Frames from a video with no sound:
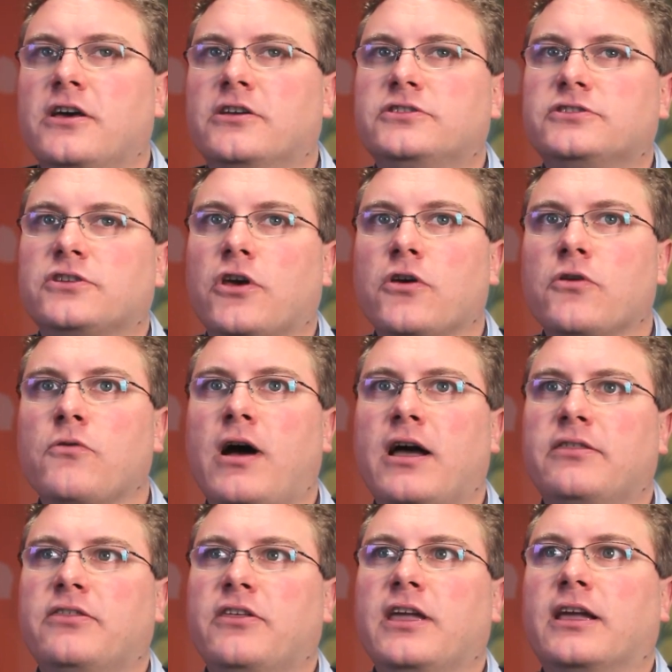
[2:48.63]
So I
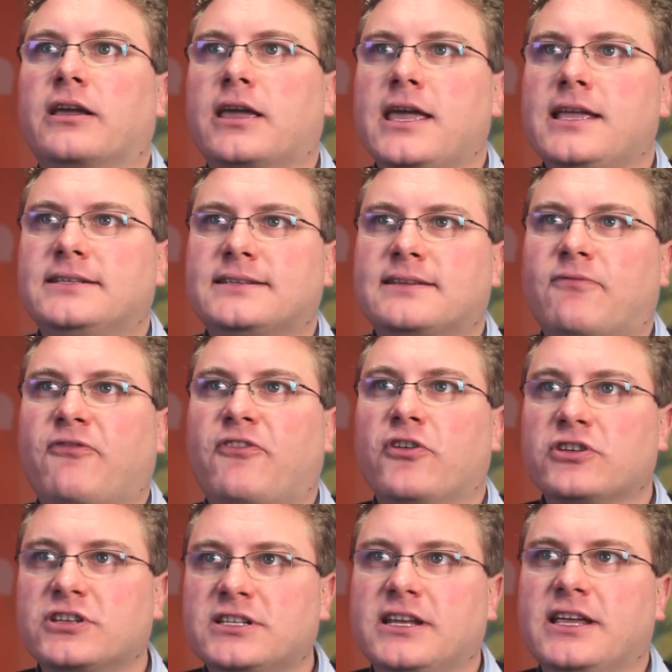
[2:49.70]
think it's
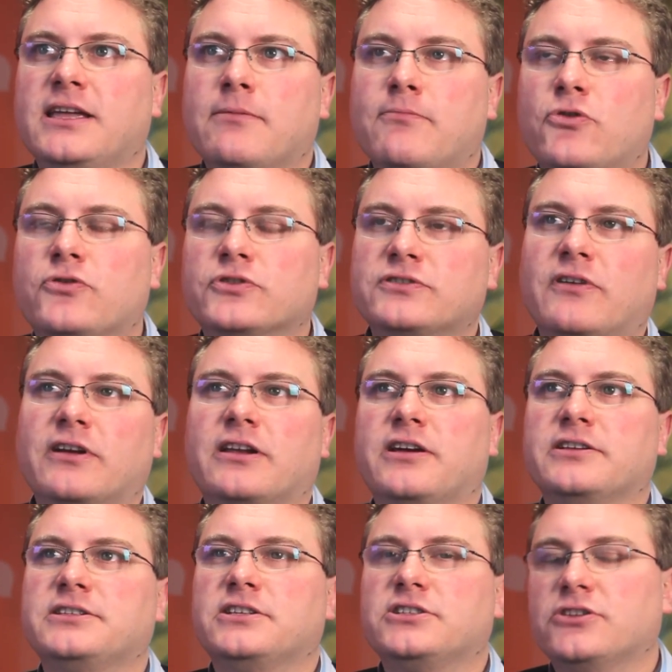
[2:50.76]
firstly important to
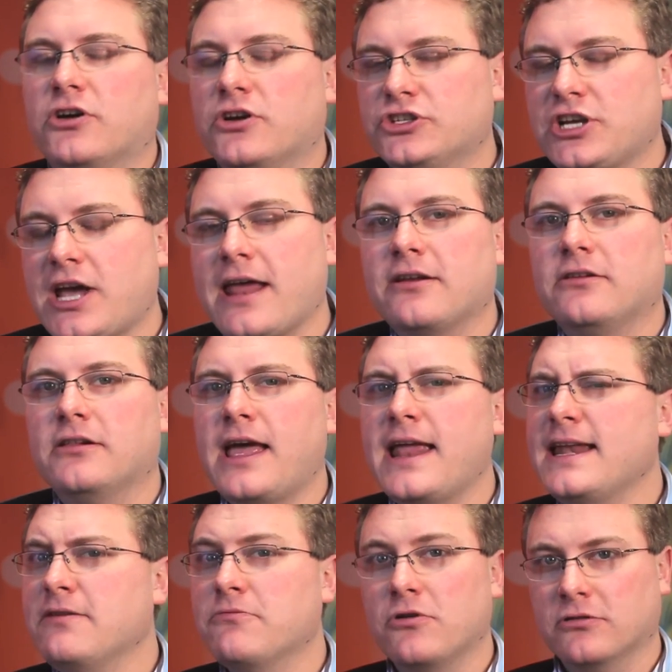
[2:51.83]
recognise that it's not a channel
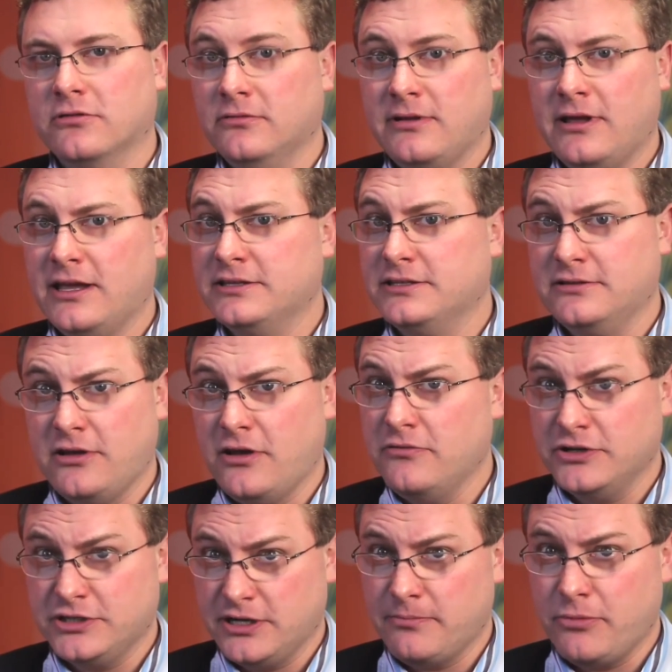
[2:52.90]
anyone has
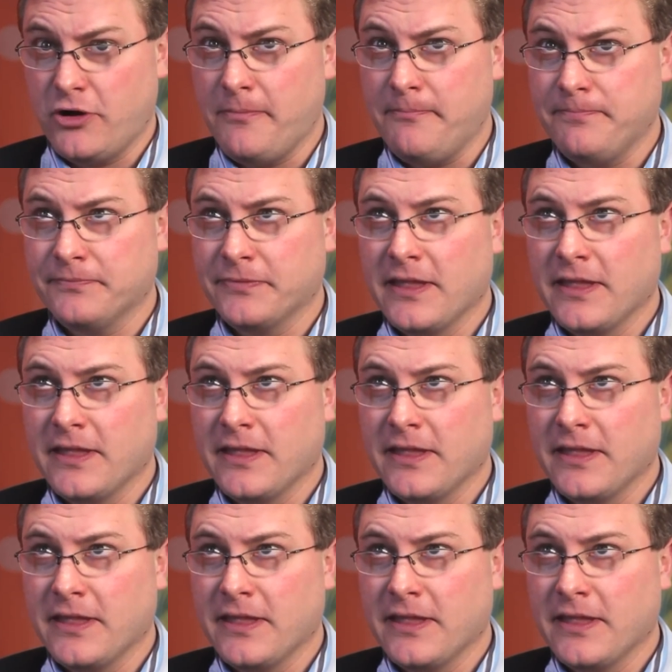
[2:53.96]
ownership on.